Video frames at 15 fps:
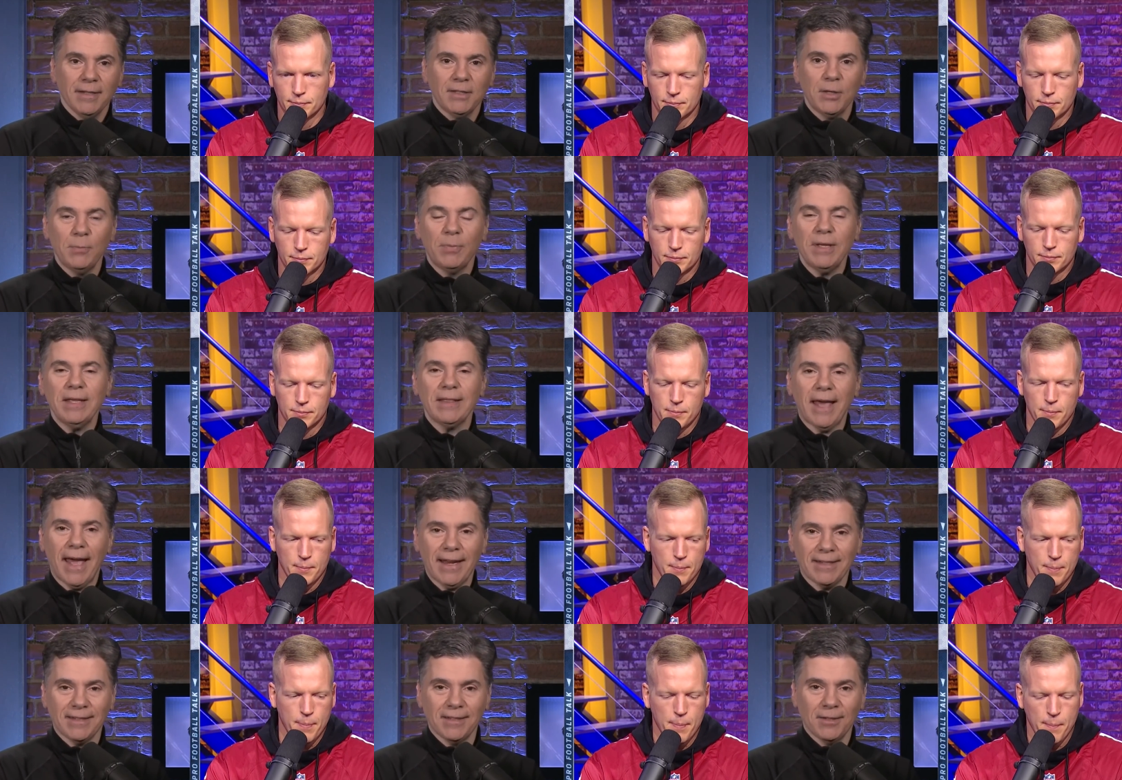Speaker 1: to be
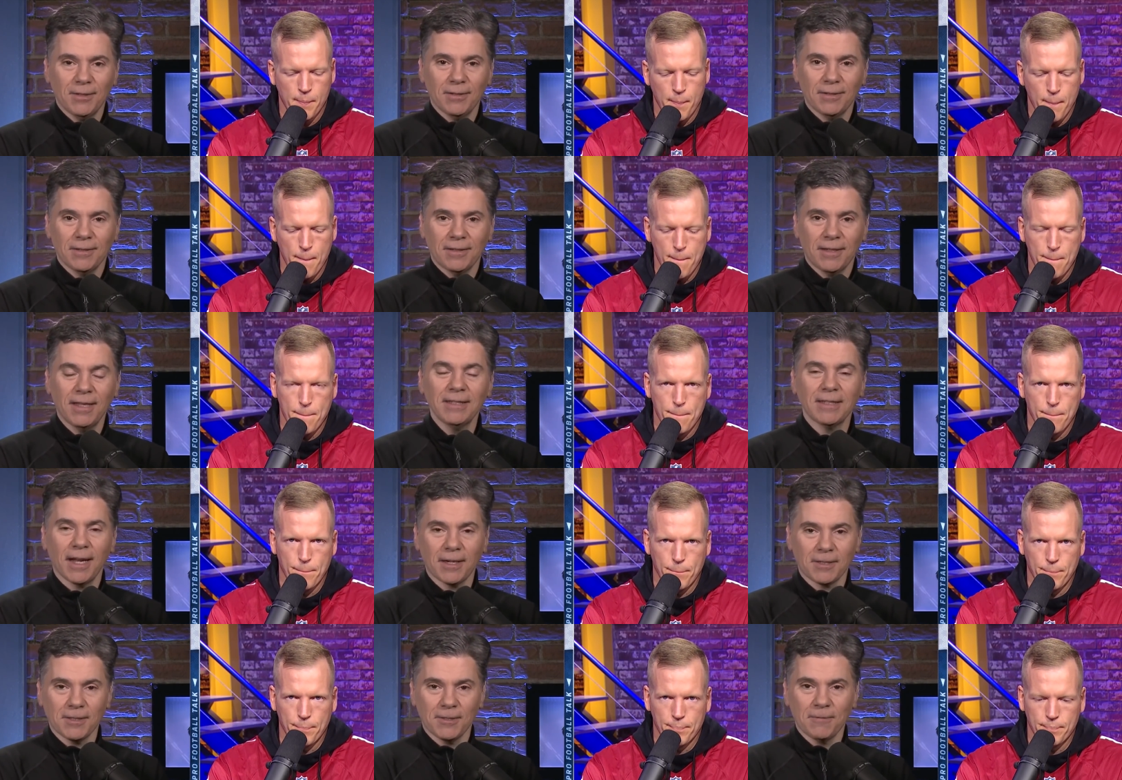that
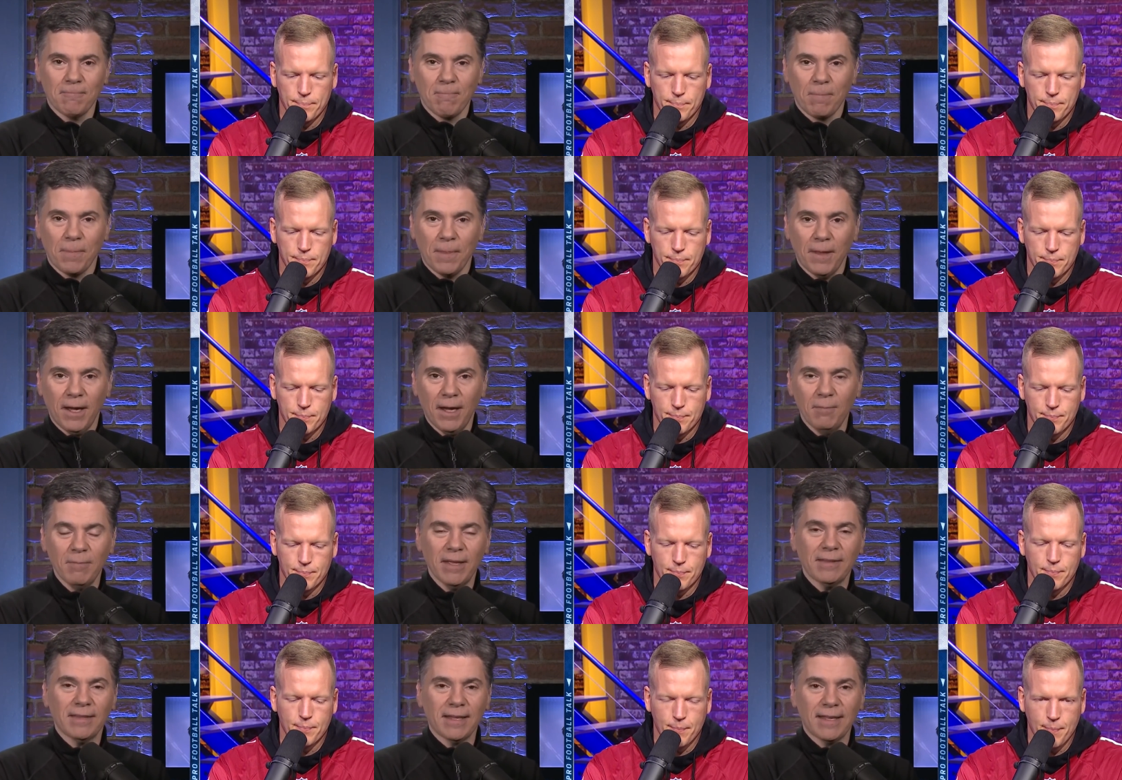conductor
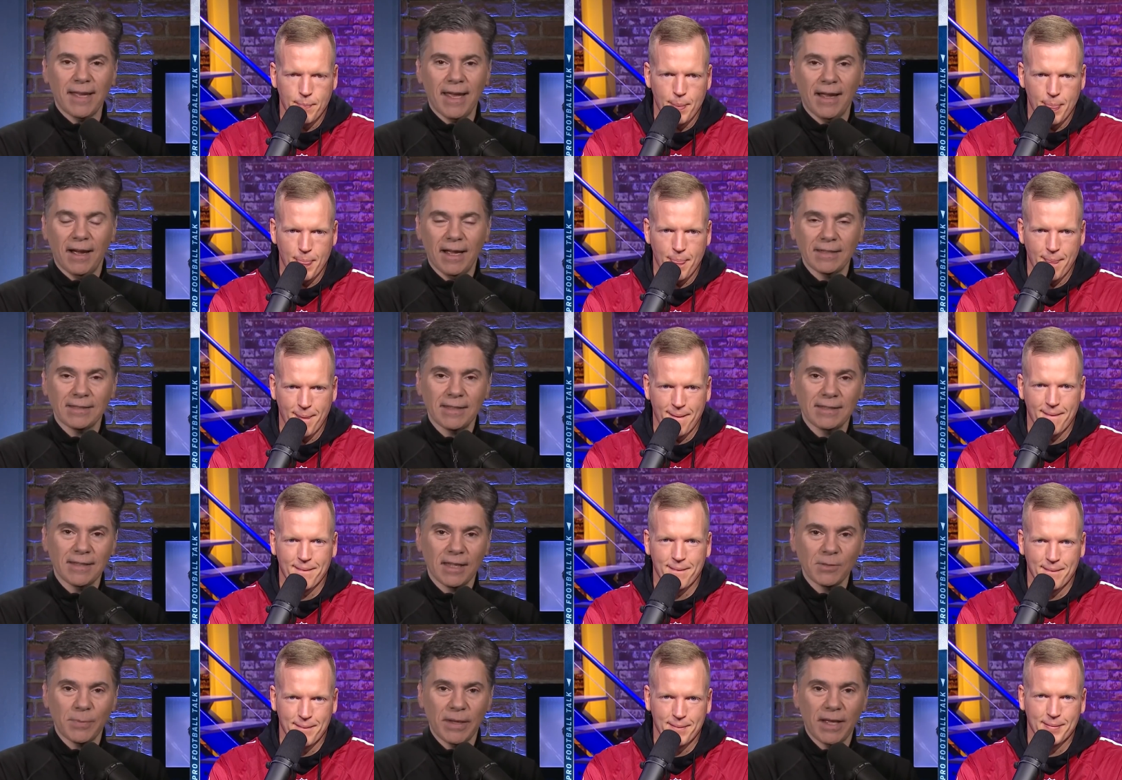amid the chaos that
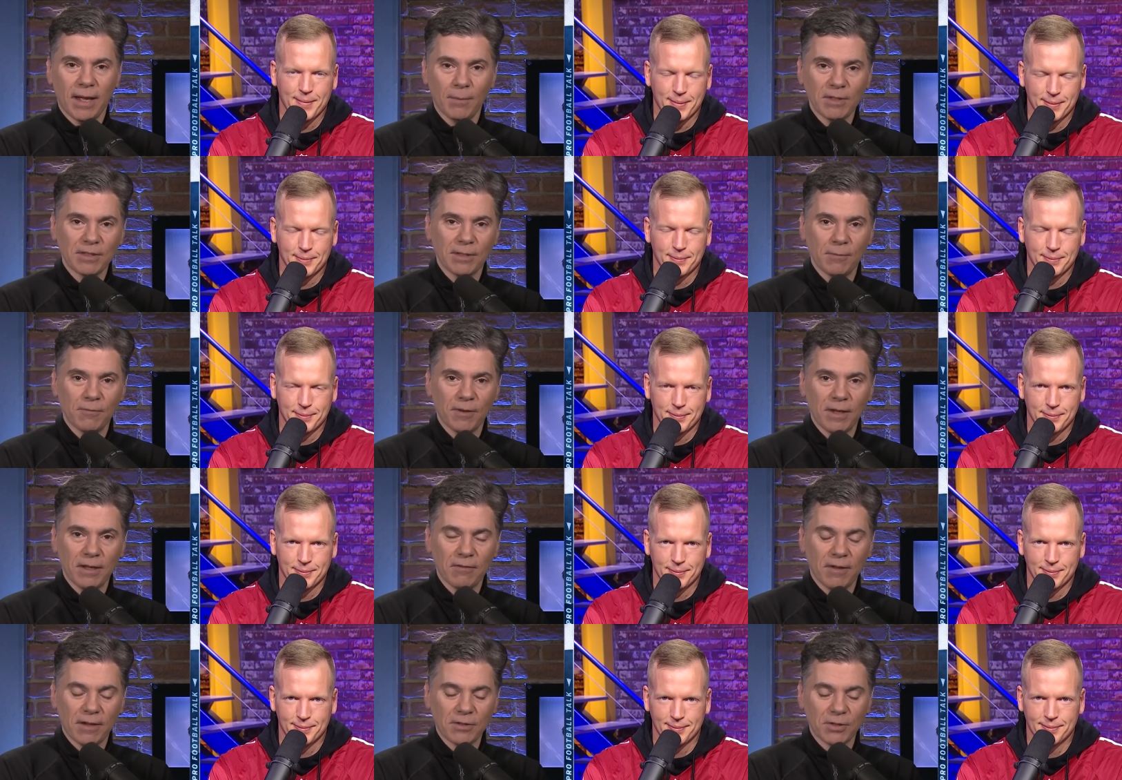does become a
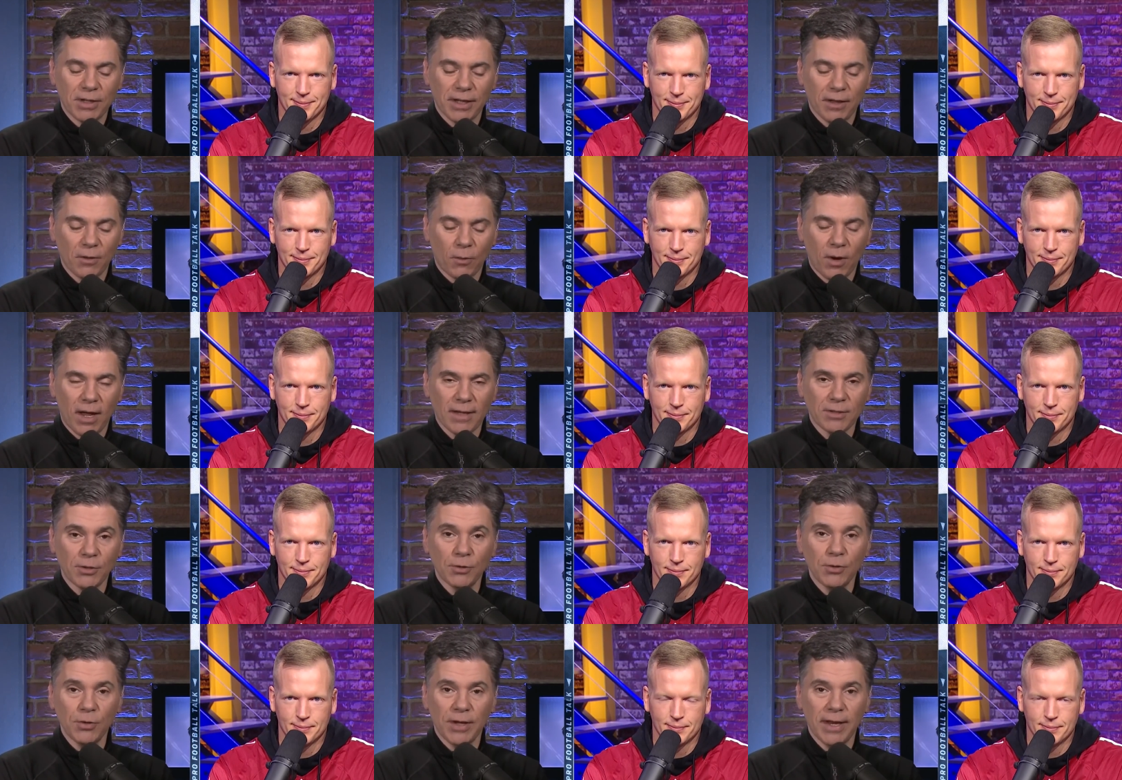symphony eventually.
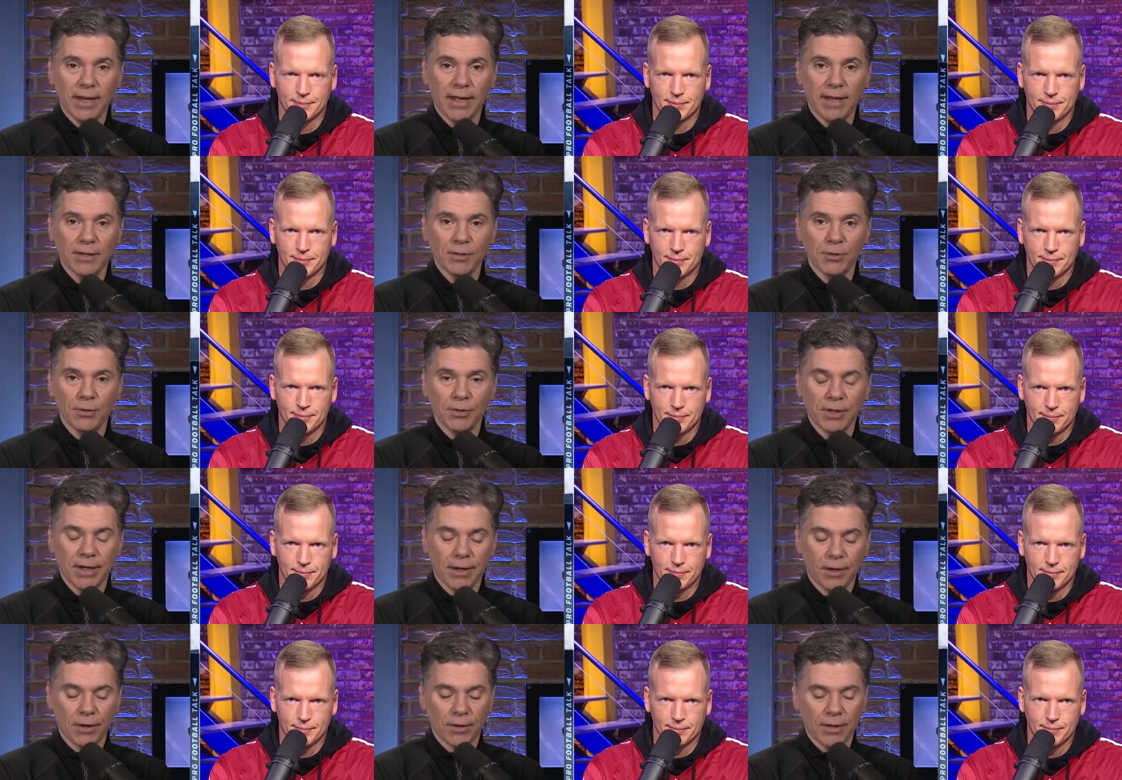Otherwise, you do get hit, you do
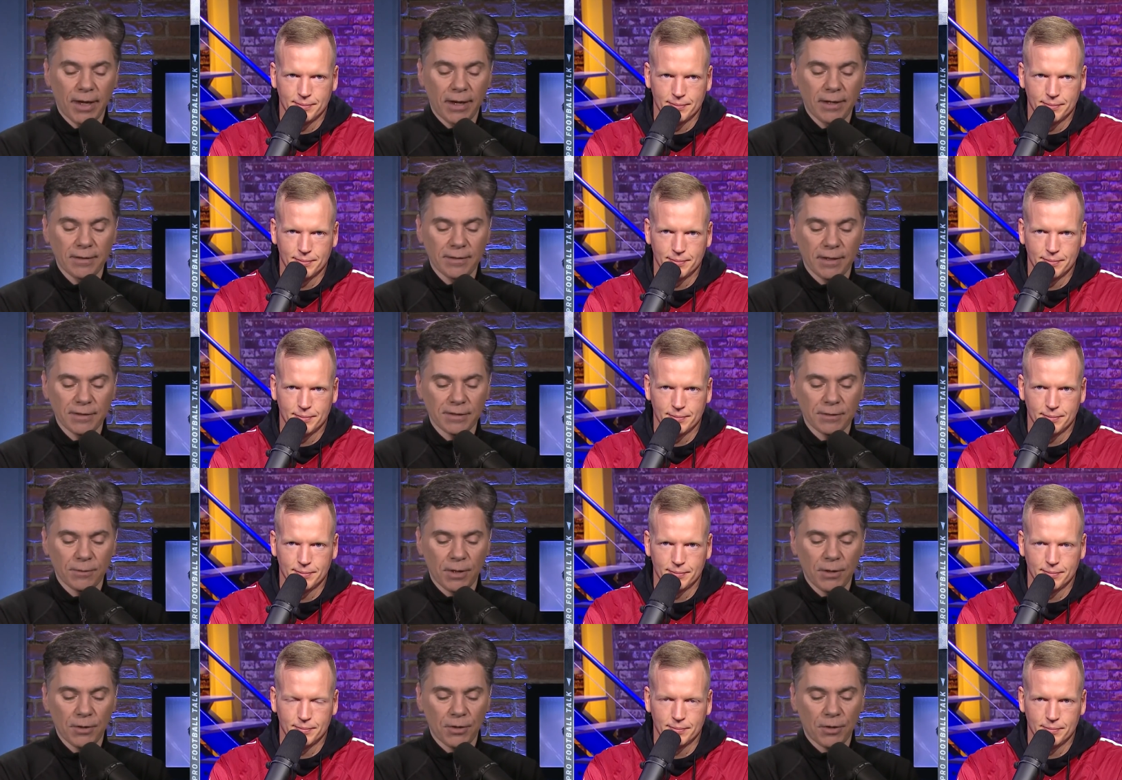get hurt, and it does derail your